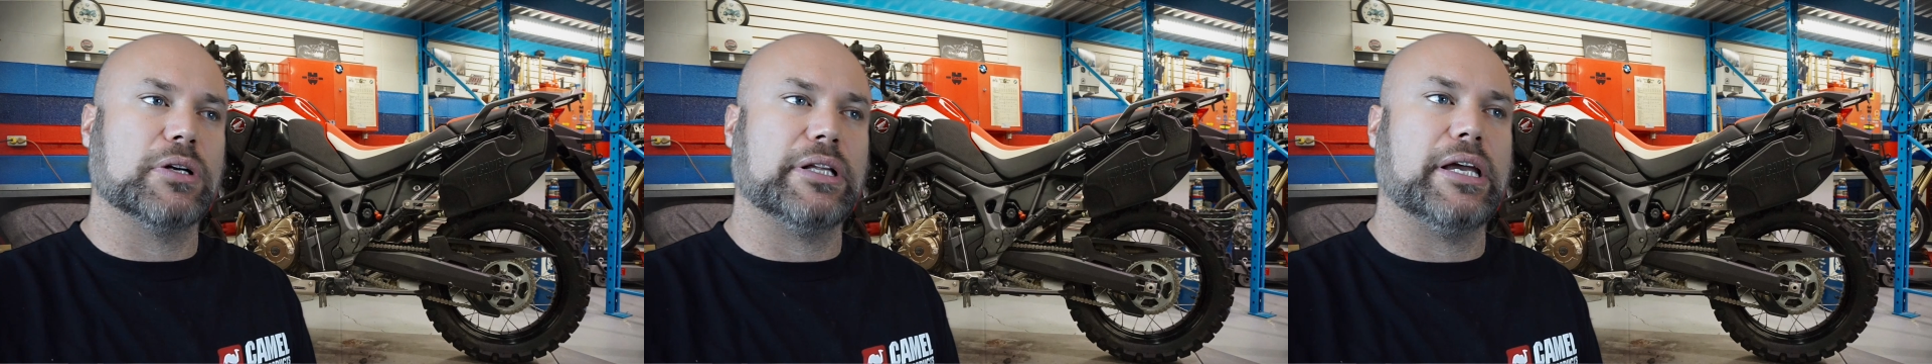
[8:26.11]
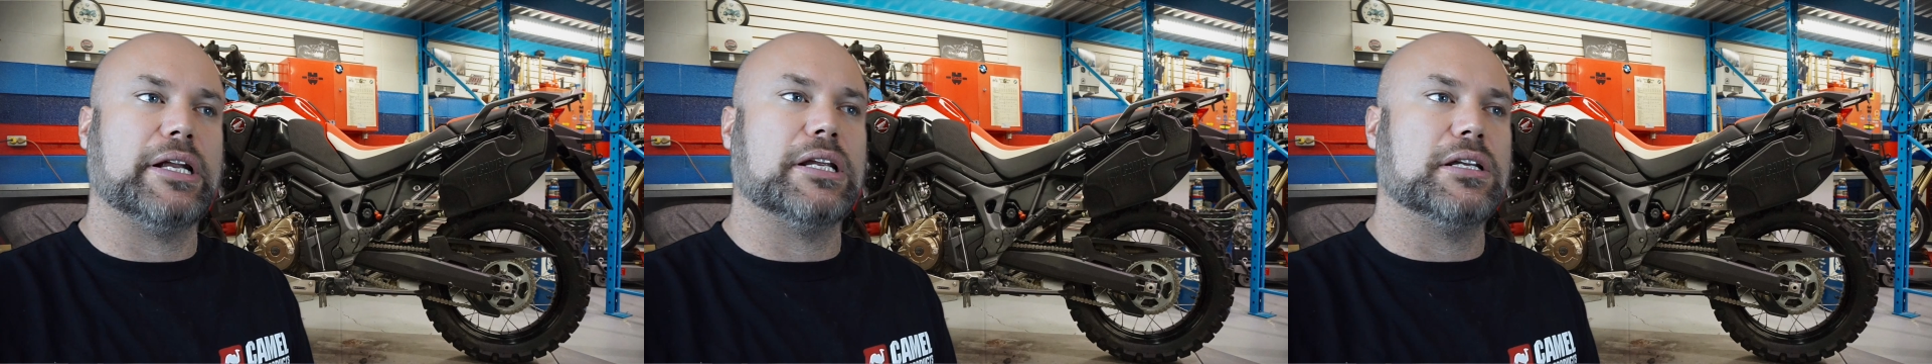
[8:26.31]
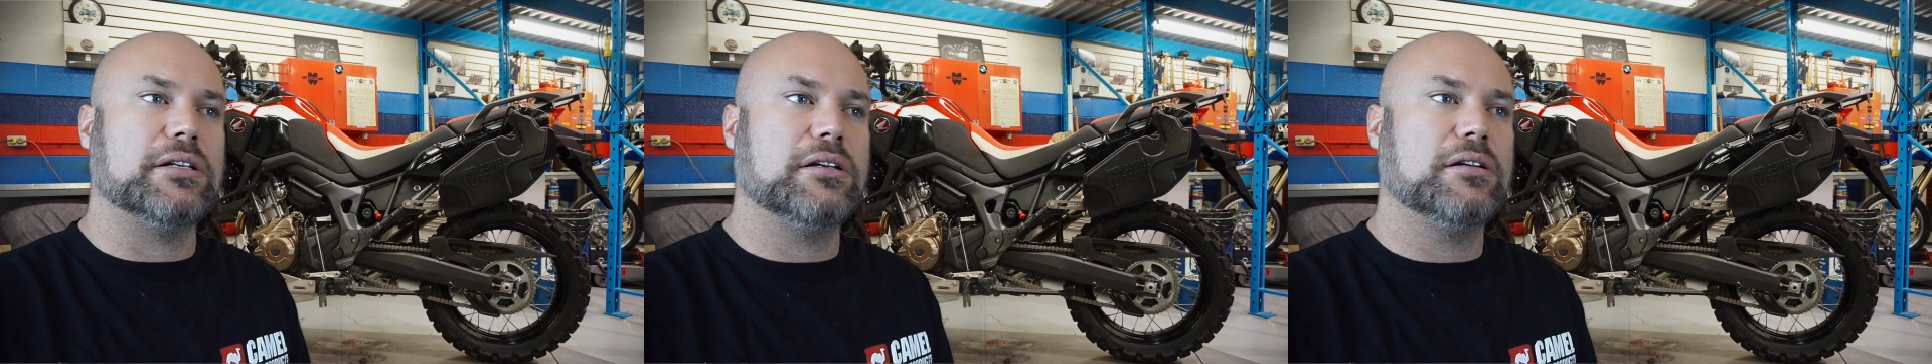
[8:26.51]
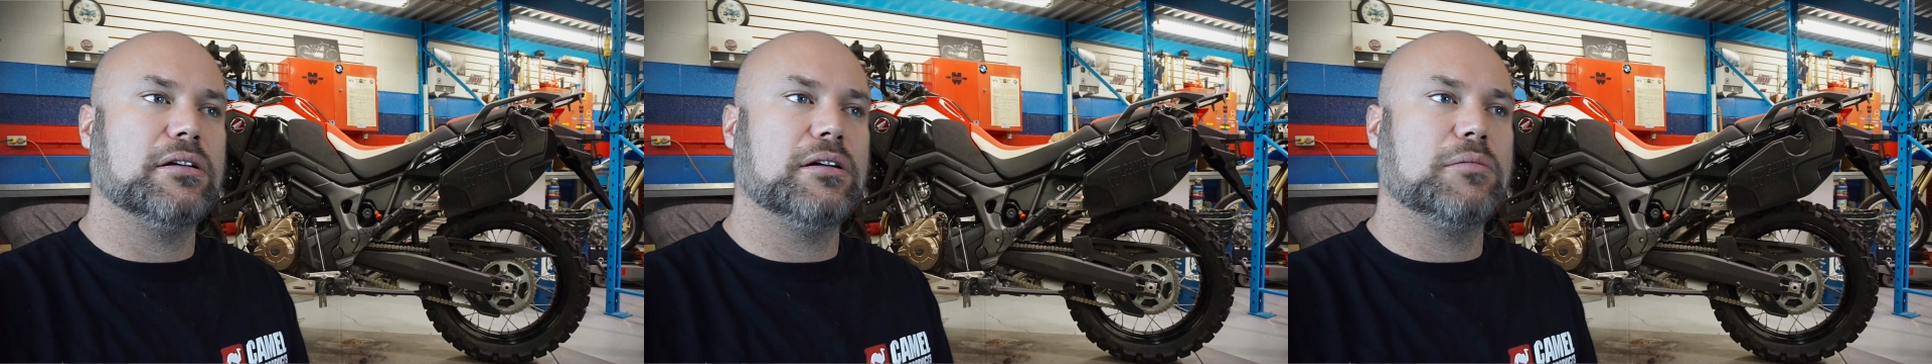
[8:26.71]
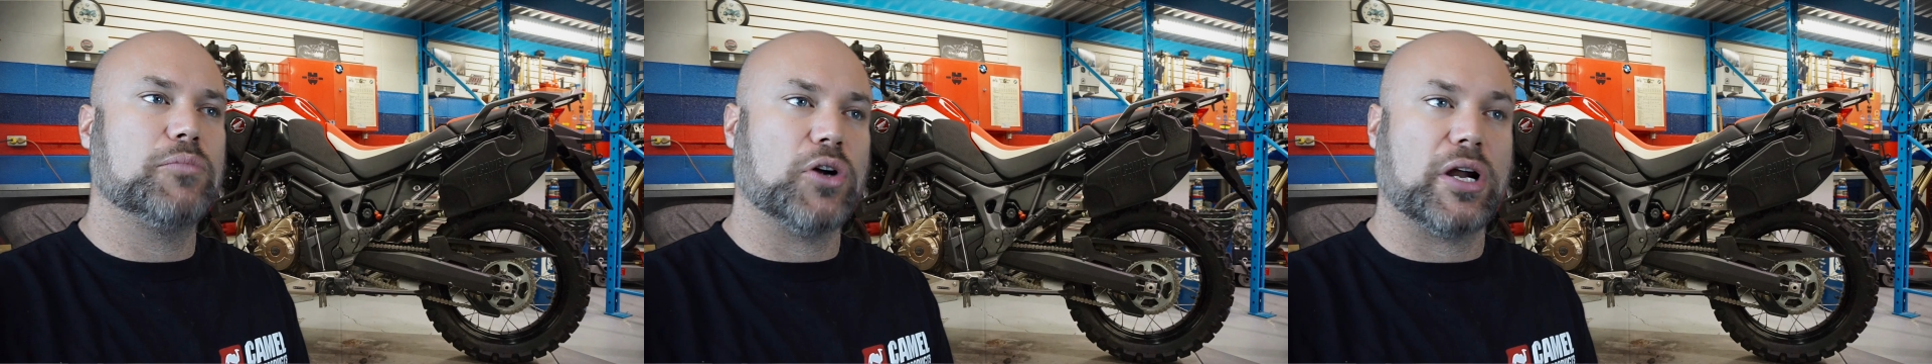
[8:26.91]
related
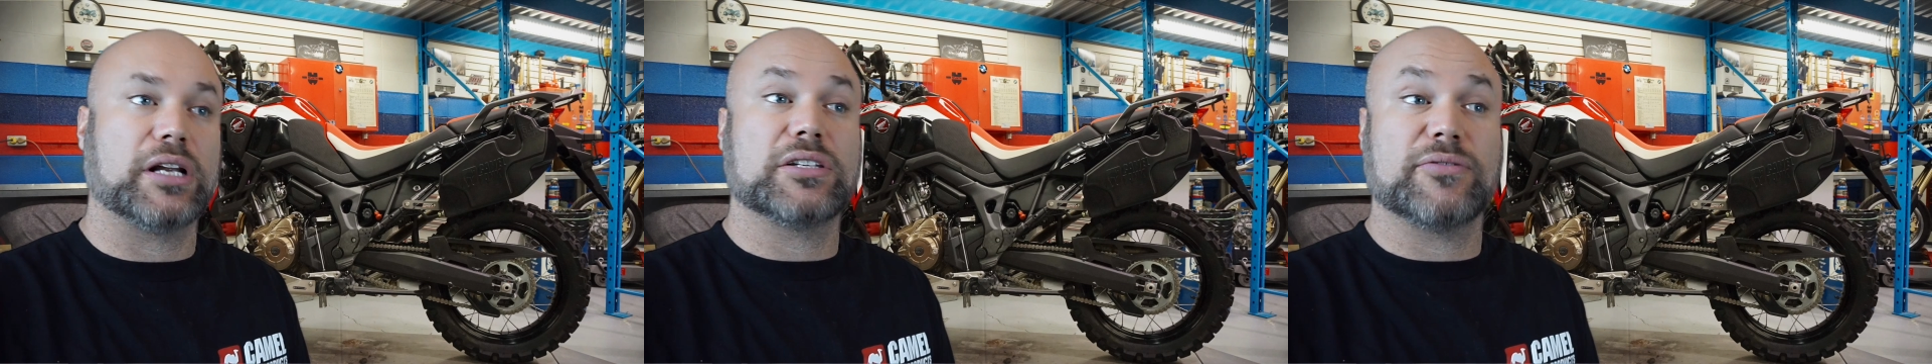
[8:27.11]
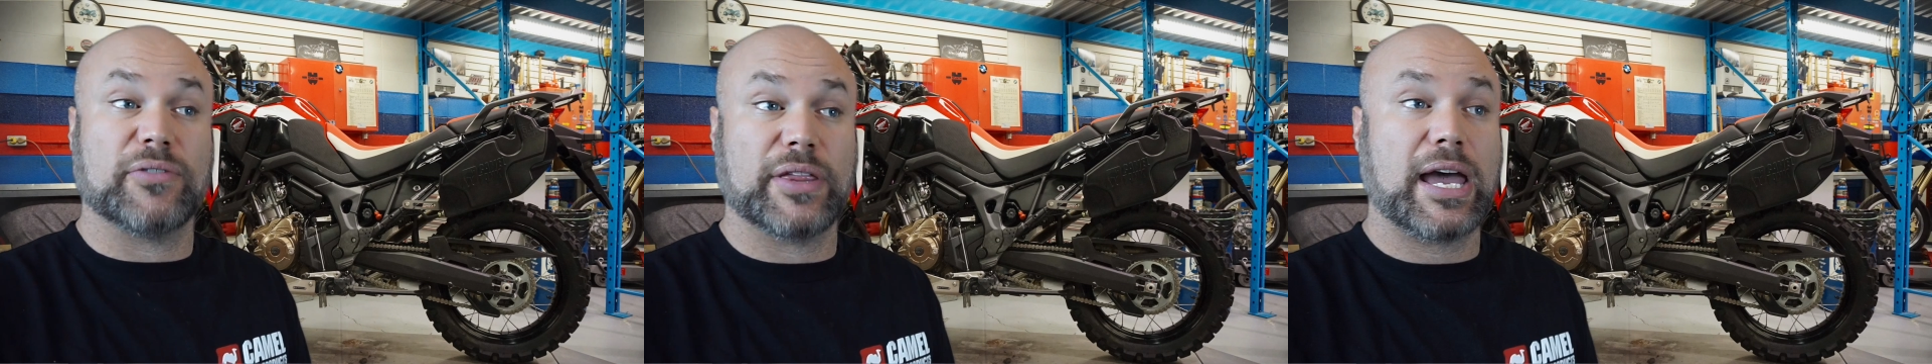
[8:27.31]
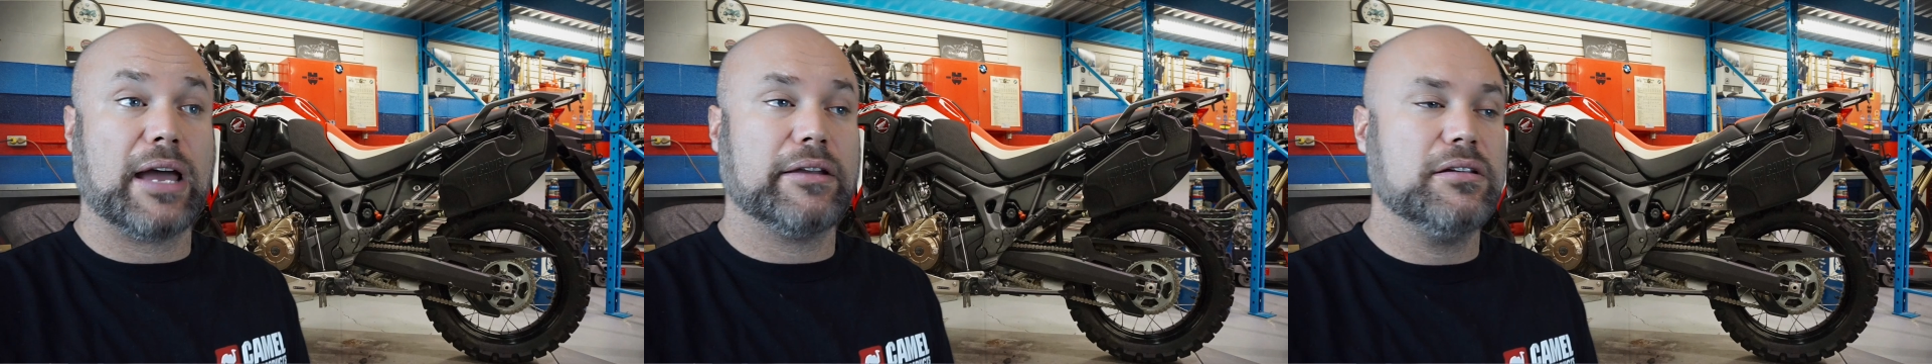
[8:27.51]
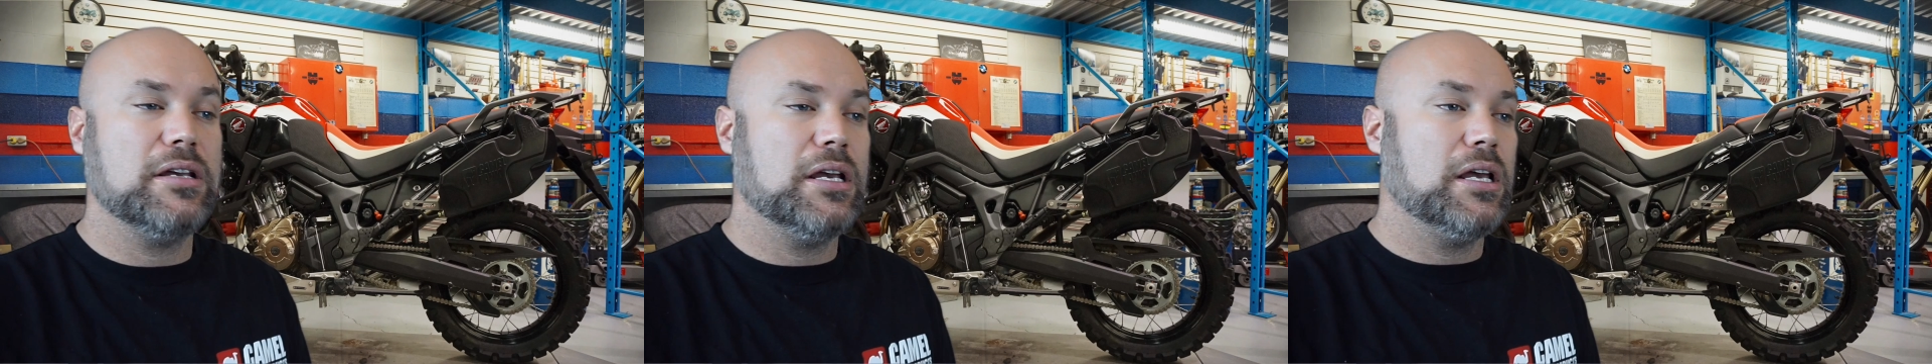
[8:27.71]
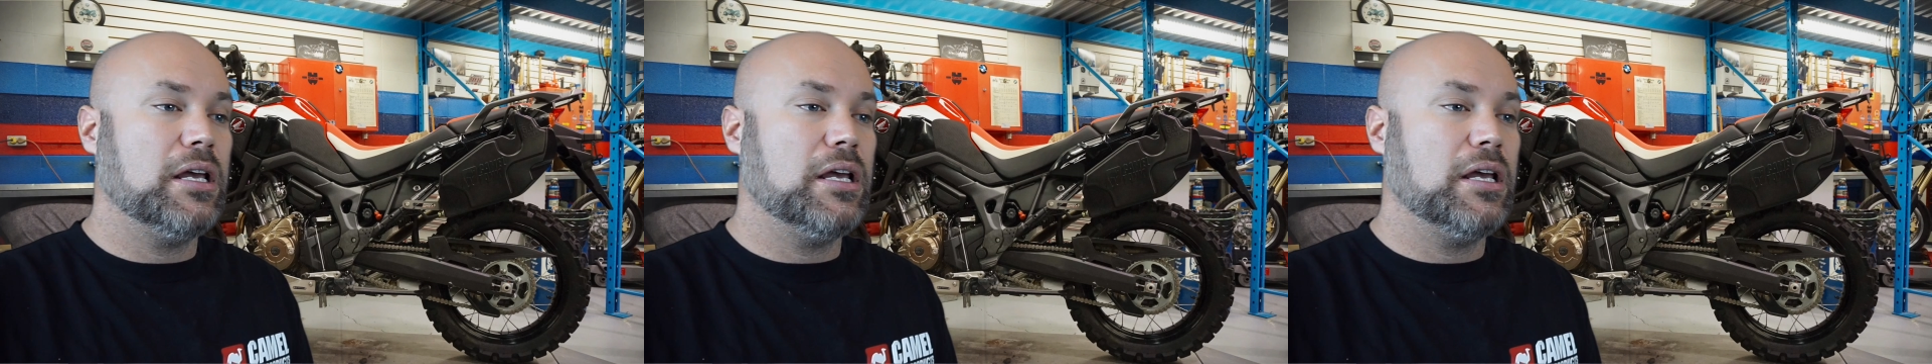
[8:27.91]
products for that,